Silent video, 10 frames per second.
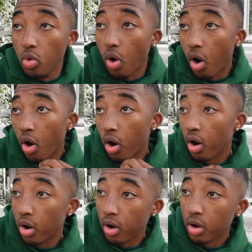
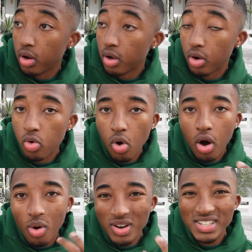are
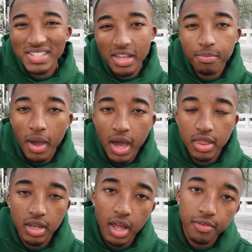on the same
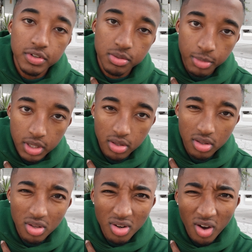path in life as me.
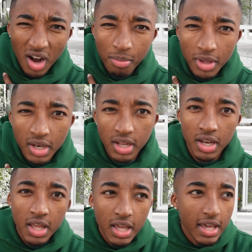You know what I mean?
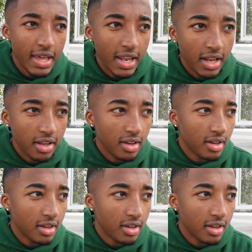And